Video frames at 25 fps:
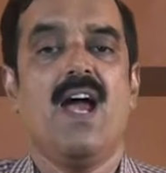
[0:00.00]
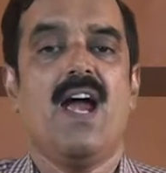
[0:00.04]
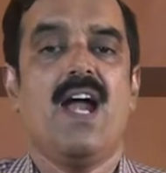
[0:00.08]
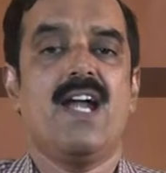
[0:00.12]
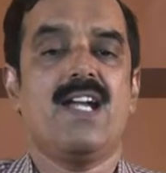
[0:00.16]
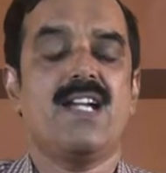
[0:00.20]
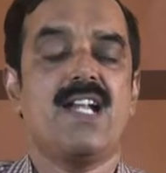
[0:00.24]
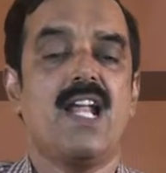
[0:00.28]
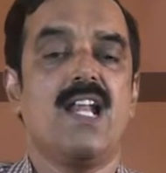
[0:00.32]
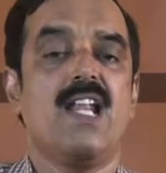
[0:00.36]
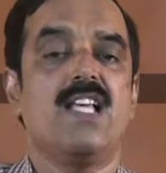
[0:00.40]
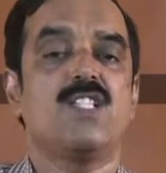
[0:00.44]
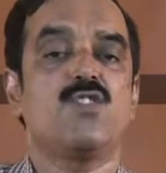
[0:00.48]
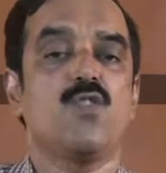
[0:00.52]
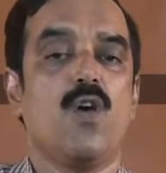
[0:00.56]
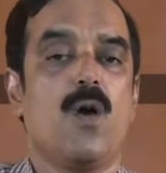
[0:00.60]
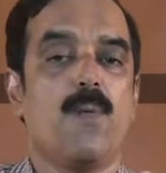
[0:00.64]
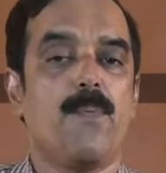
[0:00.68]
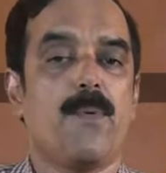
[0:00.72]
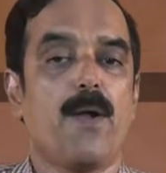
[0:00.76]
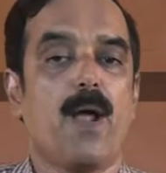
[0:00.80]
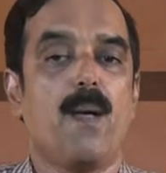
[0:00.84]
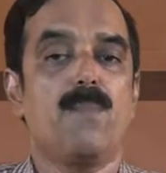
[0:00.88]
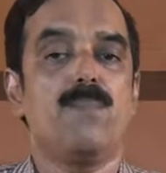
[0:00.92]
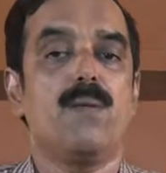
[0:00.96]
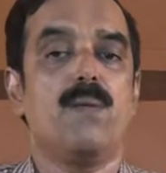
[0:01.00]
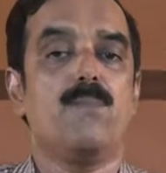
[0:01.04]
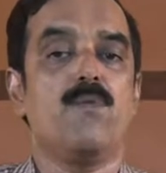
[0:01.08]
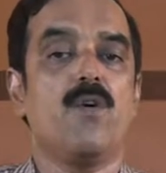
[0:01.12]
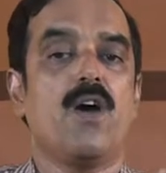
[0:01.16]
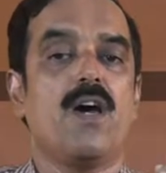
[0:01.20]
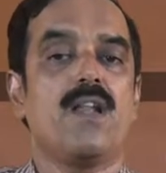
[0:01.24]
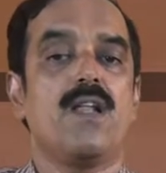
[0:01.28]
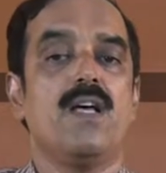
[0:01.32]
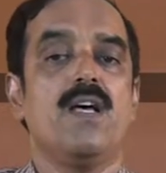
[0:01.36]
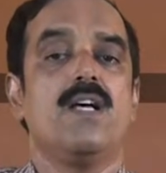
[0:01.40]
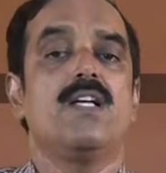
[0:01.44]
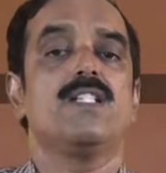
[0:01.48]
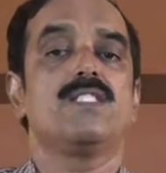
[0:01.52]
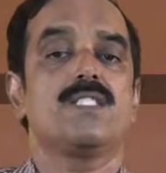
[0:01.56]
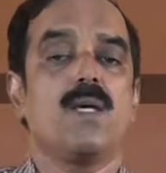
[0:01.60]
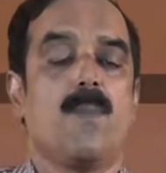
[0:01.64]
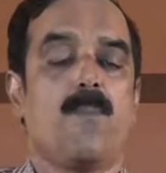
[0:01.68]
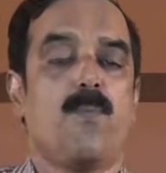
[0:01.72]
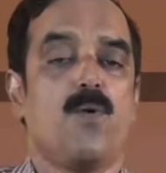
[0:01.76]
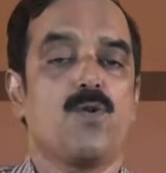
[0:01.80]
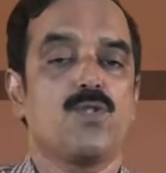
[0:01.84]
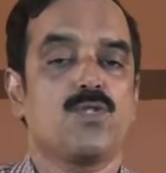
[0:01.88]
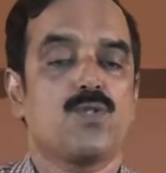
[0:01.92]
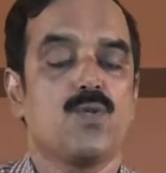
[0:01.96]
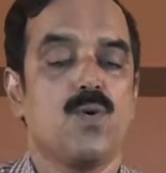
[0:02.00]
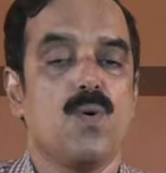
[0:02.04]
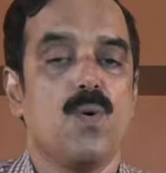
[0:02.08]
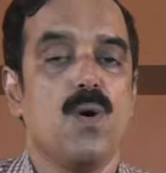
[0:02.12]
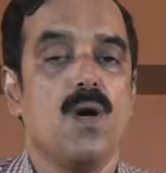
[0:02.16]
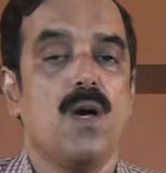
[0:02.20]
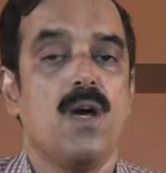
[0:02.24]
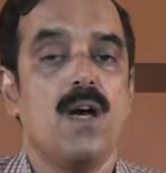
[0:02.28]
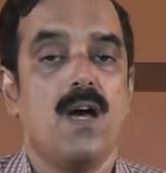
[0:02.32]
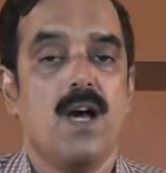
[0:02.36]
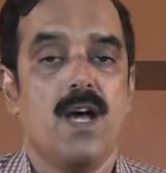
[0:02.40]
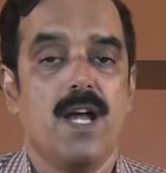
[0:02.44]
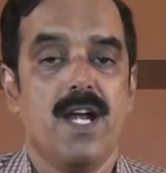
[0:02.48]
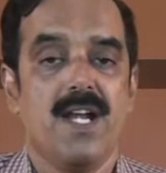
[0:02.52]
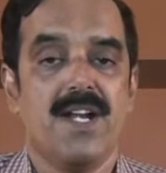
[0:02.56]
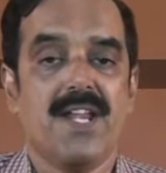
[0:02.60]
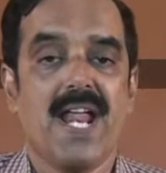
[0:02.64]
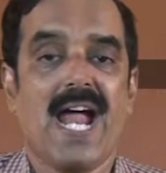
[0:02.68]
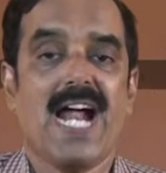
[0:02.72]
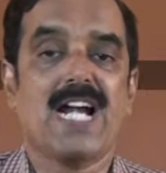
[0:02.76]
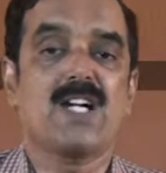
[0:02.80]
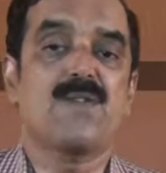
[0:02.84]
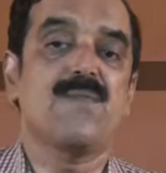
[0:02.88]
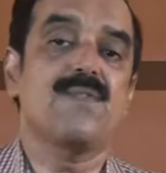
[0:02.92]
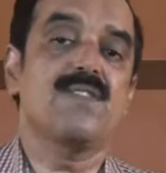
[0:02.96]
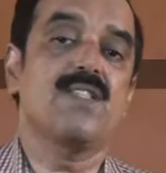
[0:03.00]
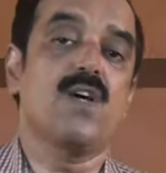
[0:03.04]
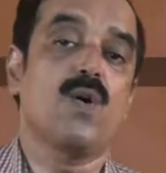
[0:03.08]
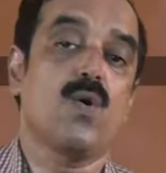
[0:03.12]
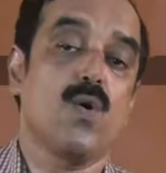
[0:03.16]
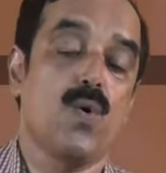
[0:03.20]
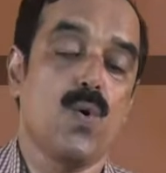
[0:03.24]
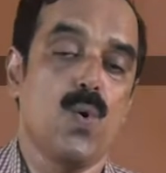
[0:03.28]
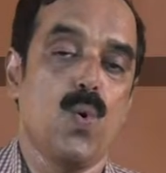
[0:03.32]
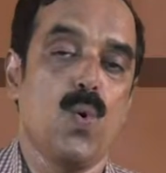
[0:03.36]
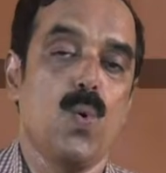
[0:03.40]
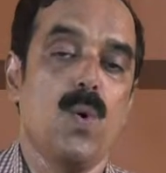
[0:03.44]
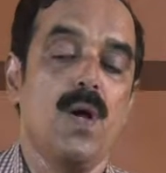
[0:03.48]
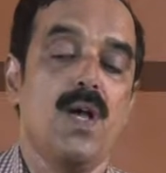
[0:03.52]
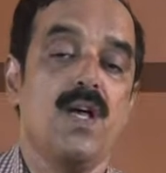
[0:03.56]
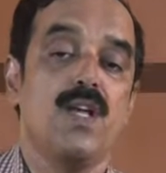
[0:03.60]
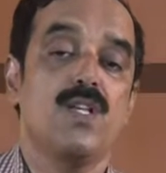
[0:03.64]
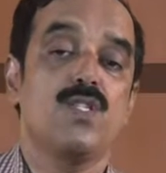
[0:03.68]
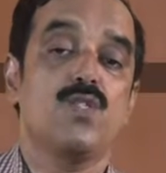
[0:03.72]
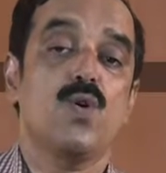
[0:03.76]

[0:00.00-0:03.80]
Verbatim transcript: until unless you have a problem you are supposed to interact with the guru.